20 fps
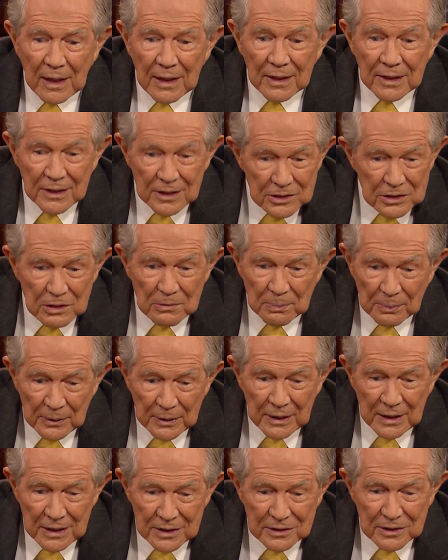
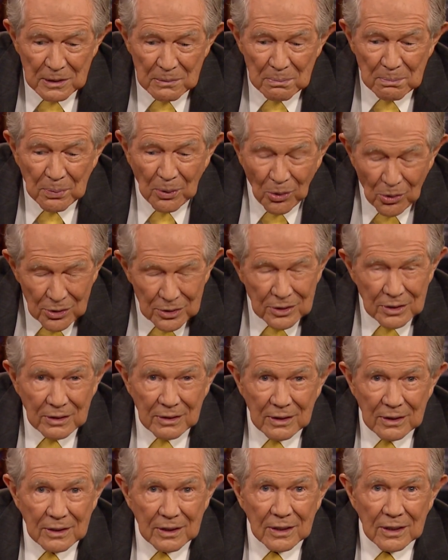Discipline is
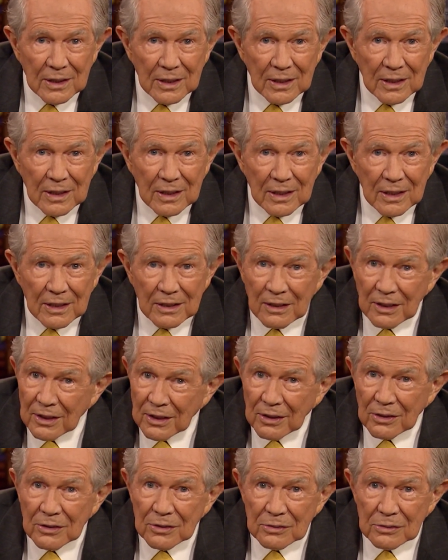important, you
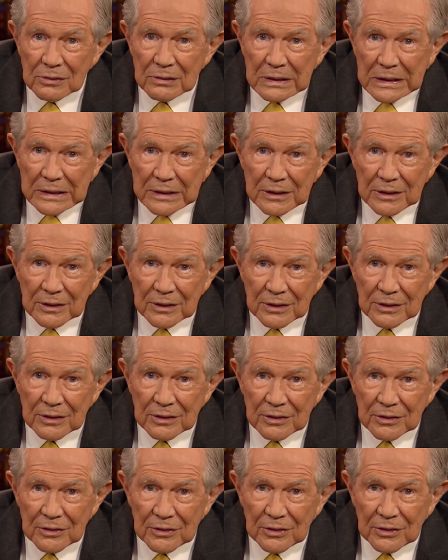know.
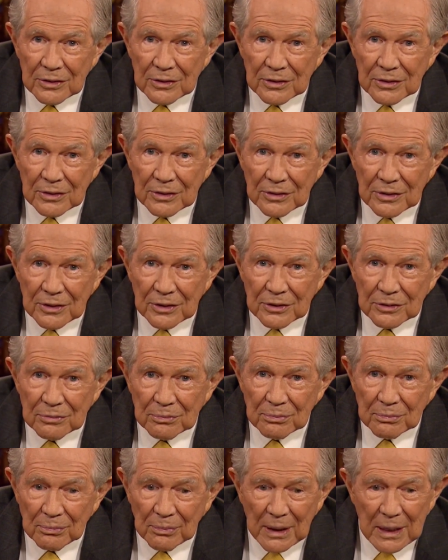The
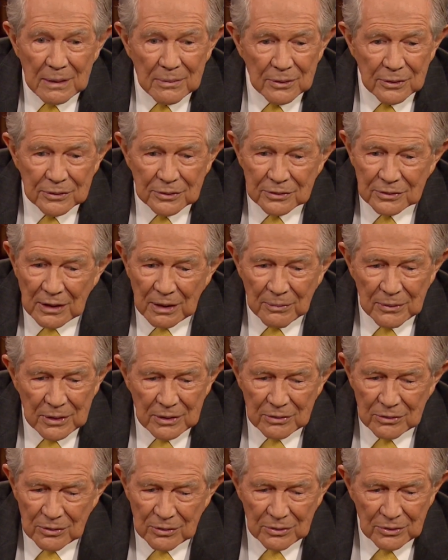Bible, I
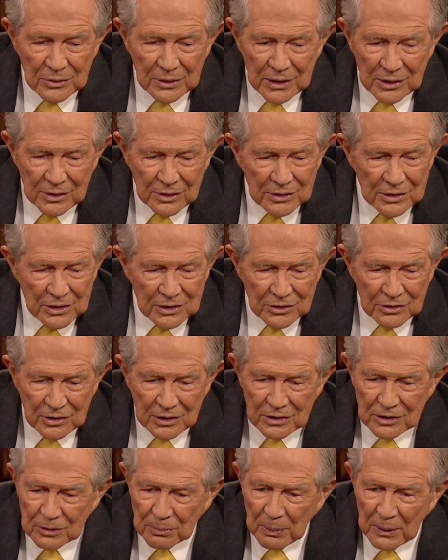mean, we hear this
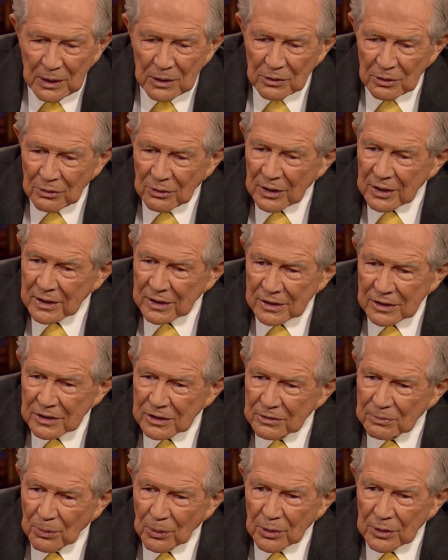thing, spare the rod and
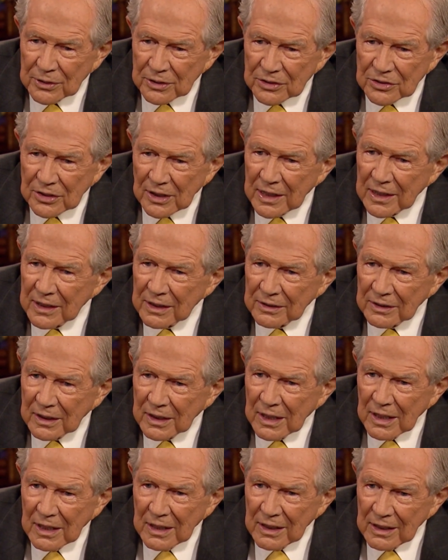spoil the child. And
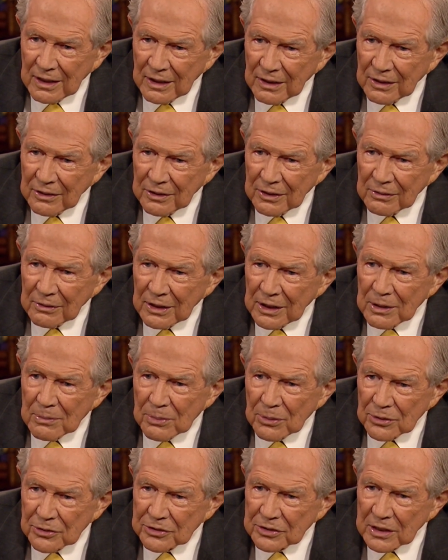uh, the
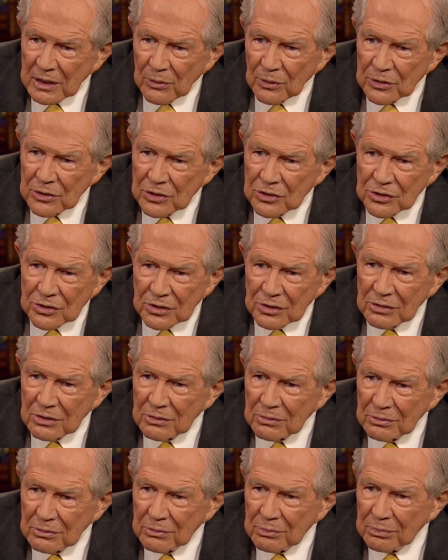liberals say, well, you
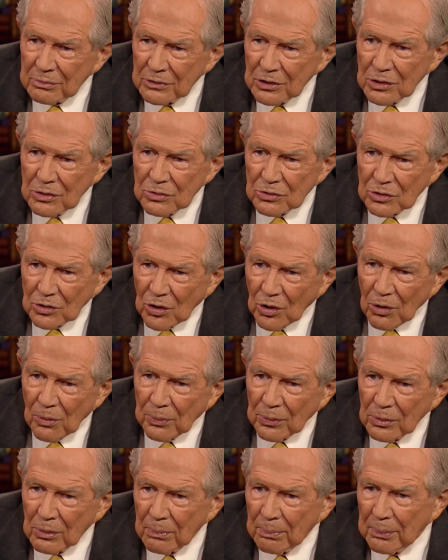shouldn't use
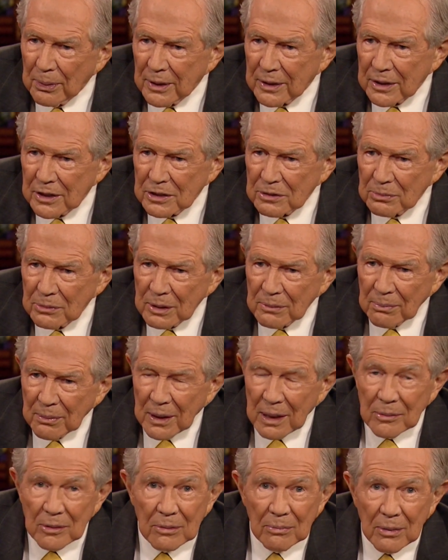corporal punishment,
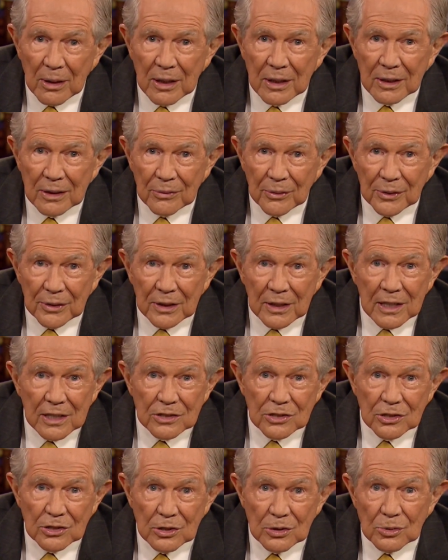blah, blah, blah. Well,
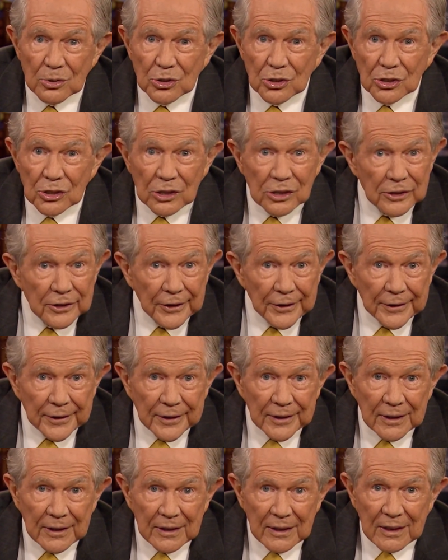yes, you
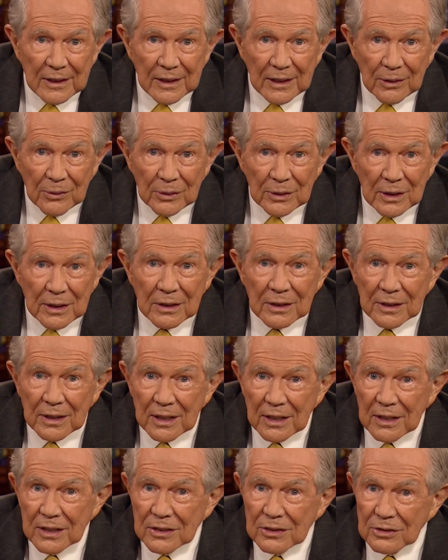should. When little
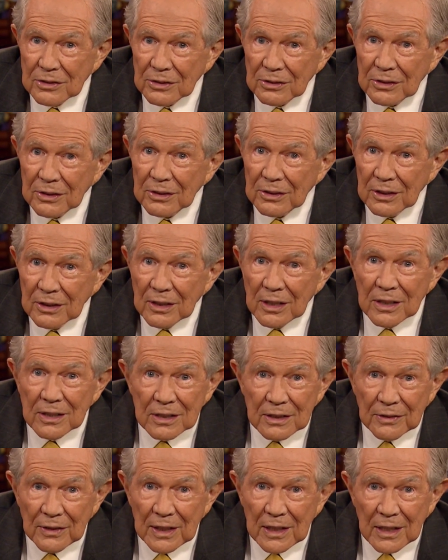kids are
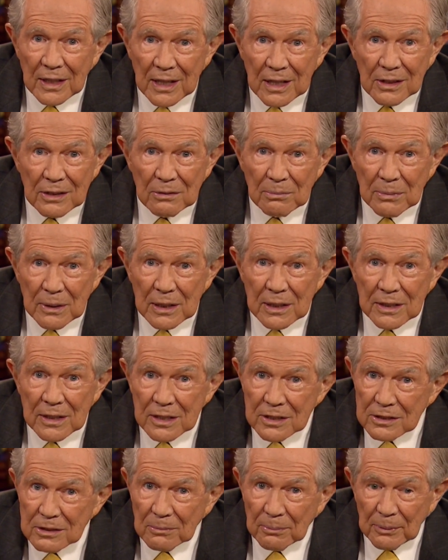young, they need to be
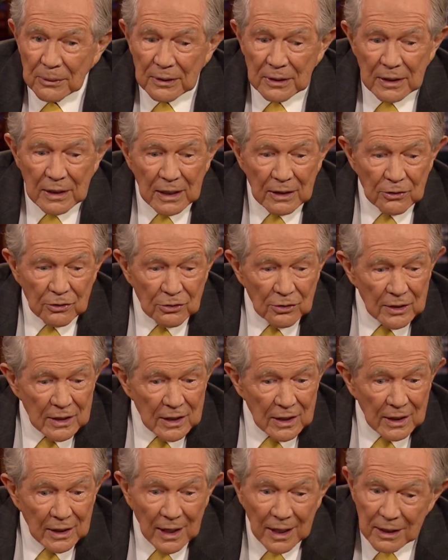disciplined and
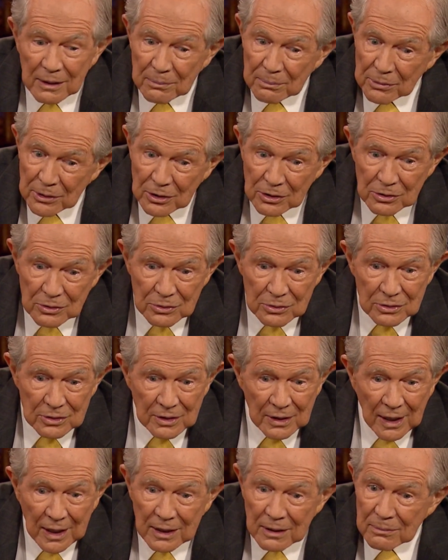trained, not abused,
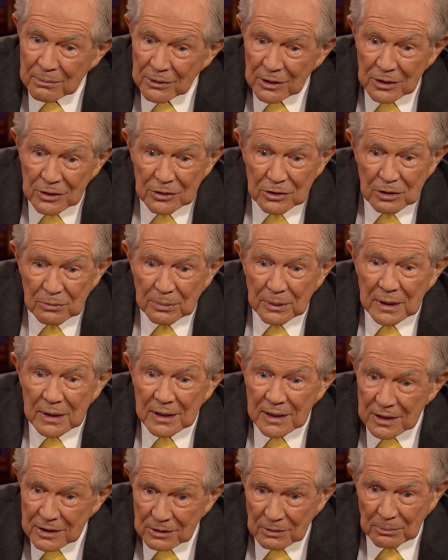not abused, but
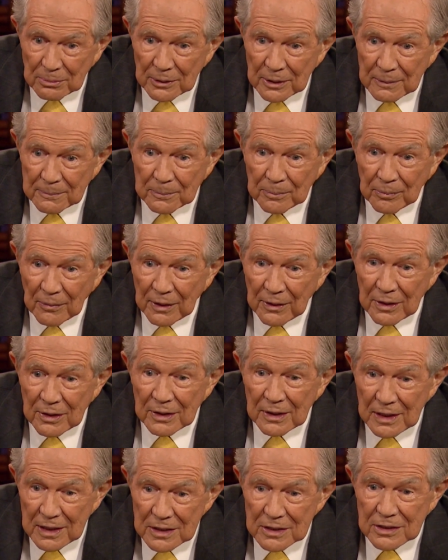disciplined. There
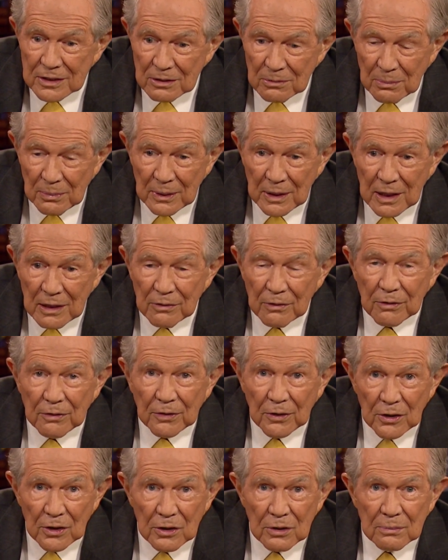needs to be
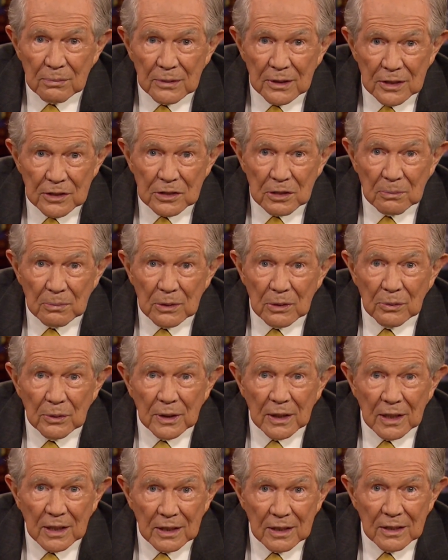firm discipline when
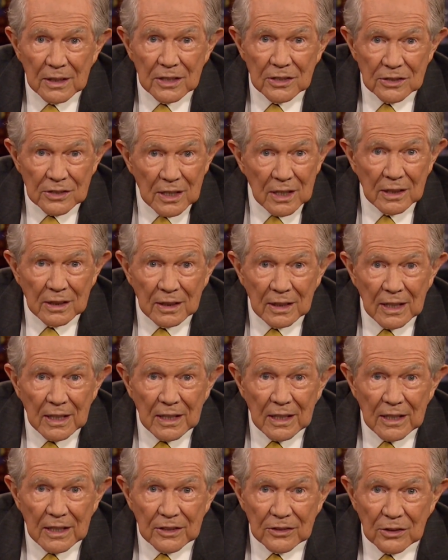a kid is young.
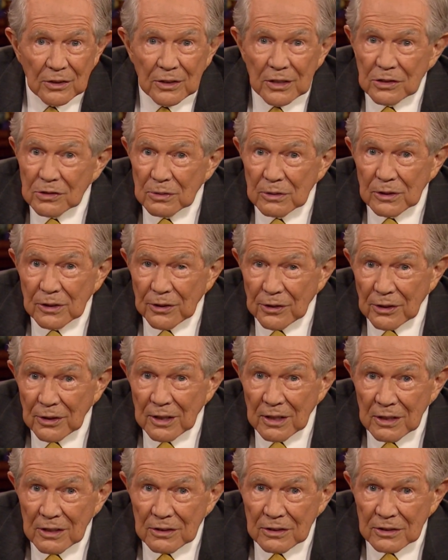So this one's
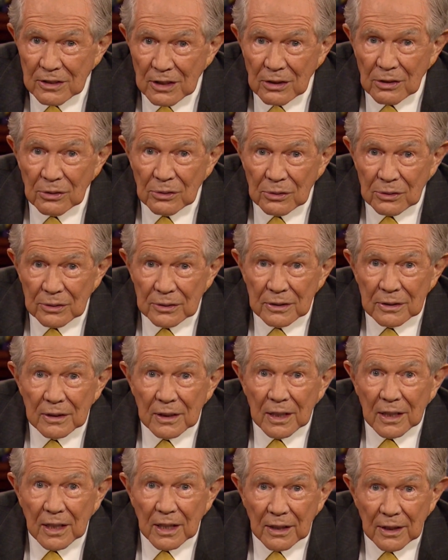30 years old.
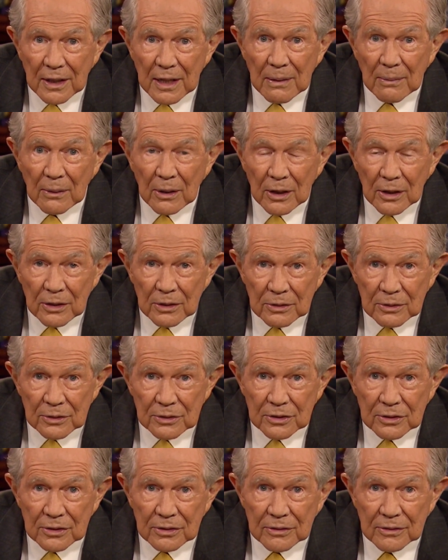Cut him
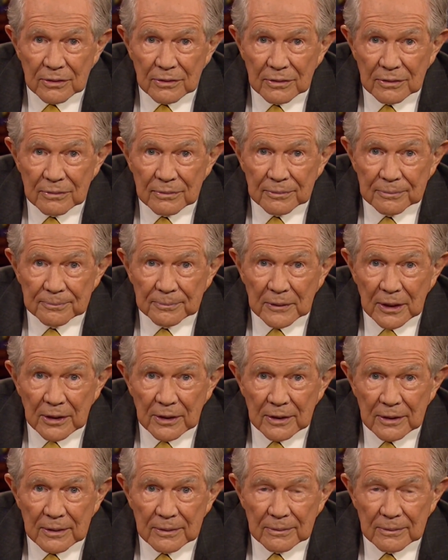loose. All right.